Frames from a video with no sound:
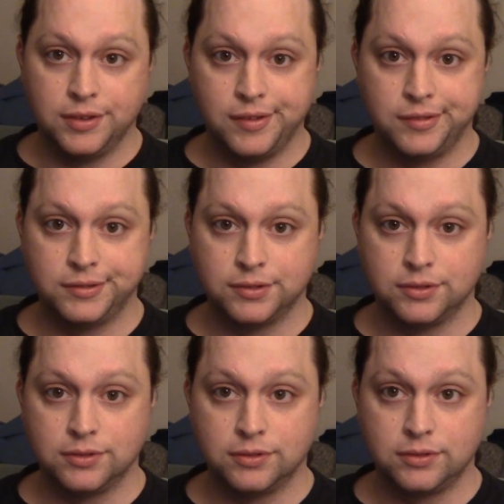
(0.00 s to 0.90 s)

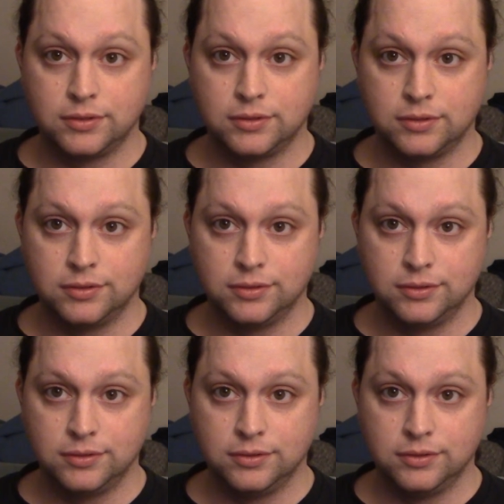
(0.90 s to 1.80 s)

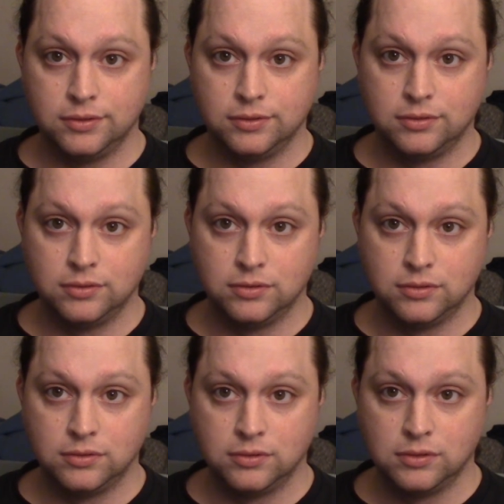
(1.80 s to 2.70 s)

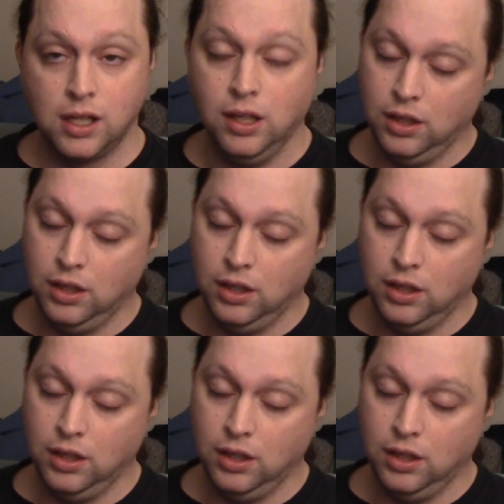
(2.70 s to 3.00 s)
Nothing is said.